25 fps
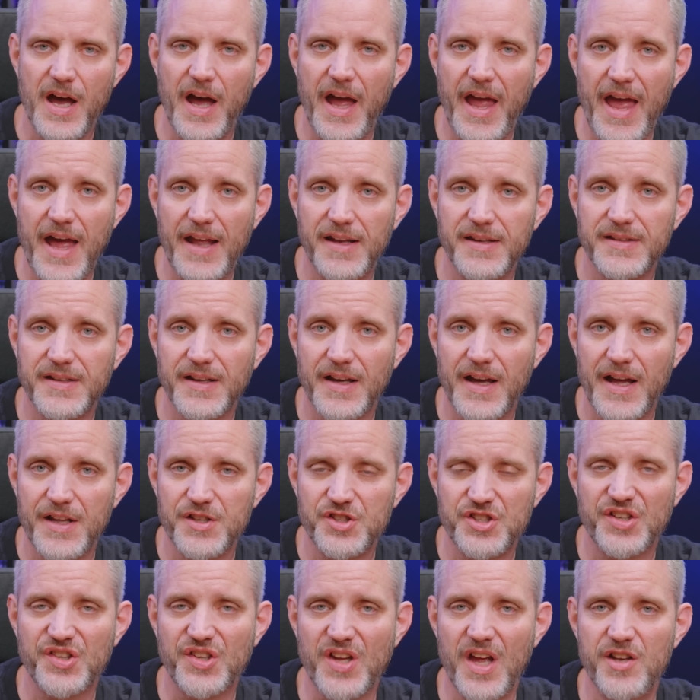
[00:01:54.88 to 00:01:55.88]
and uh,
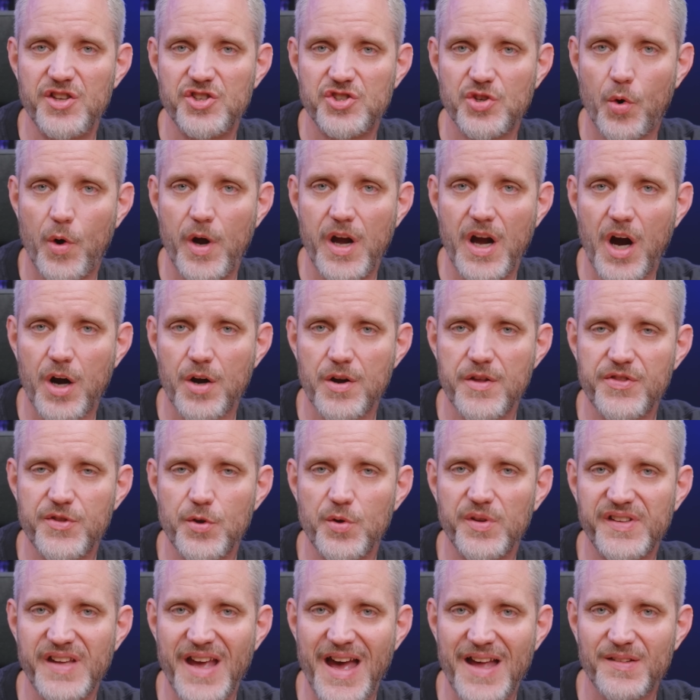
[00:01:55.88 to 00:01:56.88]
just enjoy our
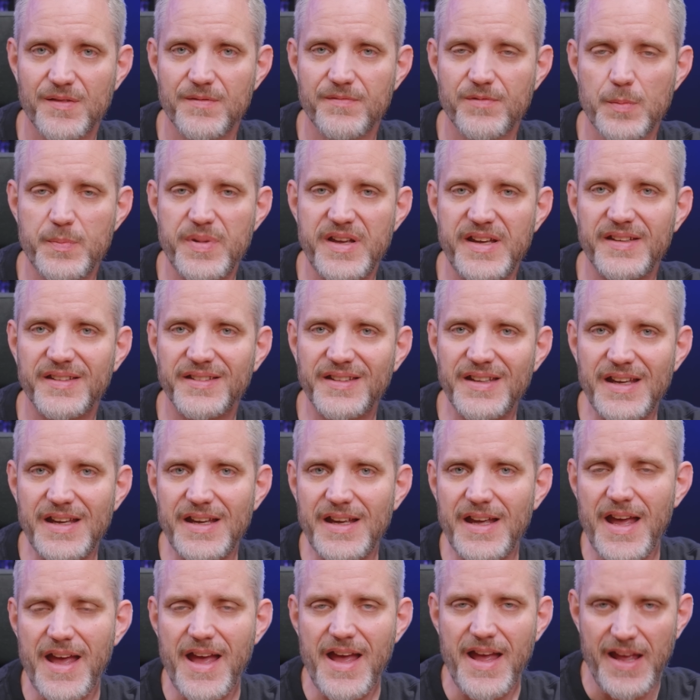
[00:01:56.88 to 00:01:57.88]
enthusiasm for P
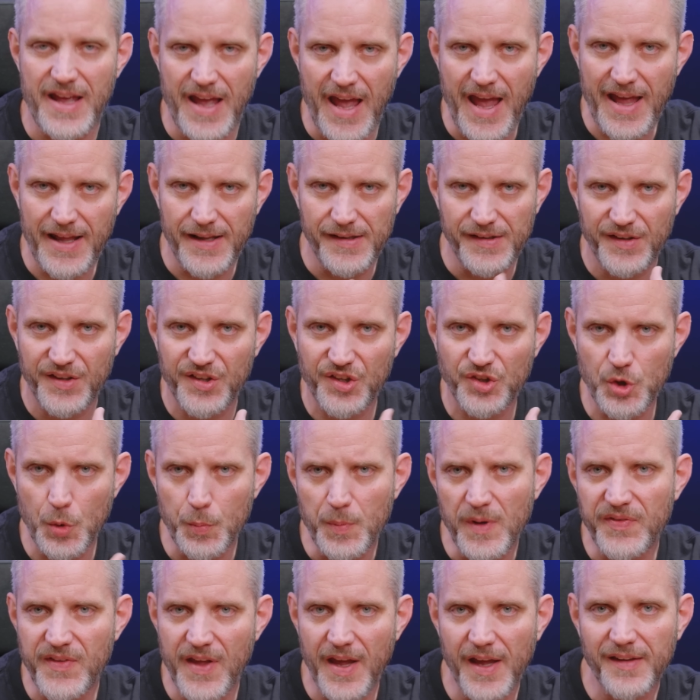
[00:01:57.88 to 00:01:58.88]
C and
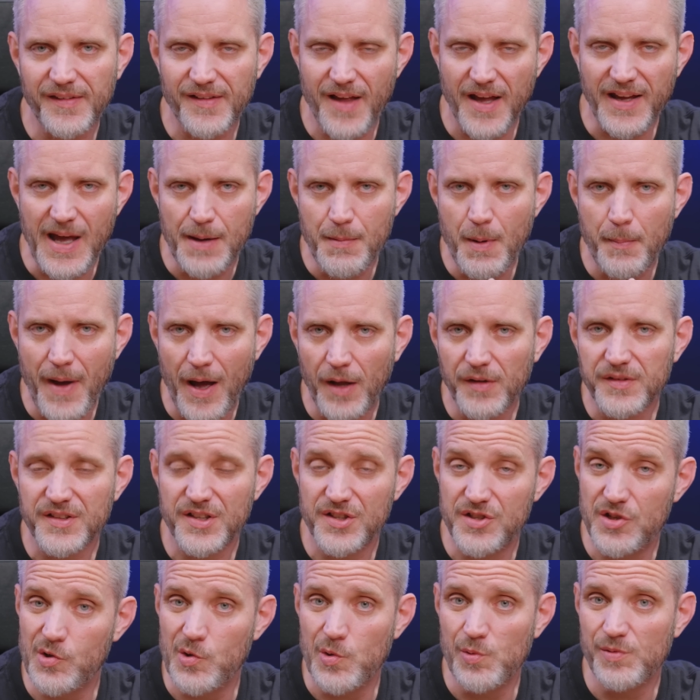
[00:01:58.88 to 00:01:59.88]
stupid things like I'm about
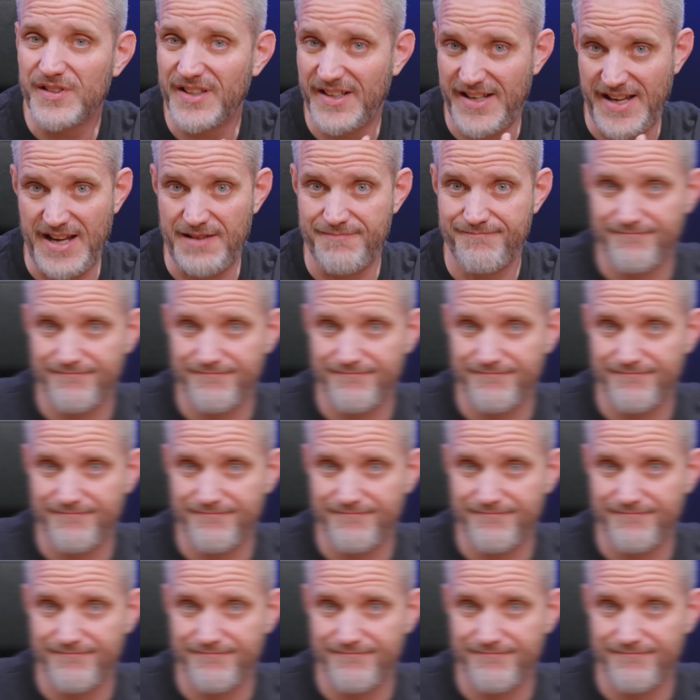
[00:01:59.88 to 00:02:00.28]
to do today.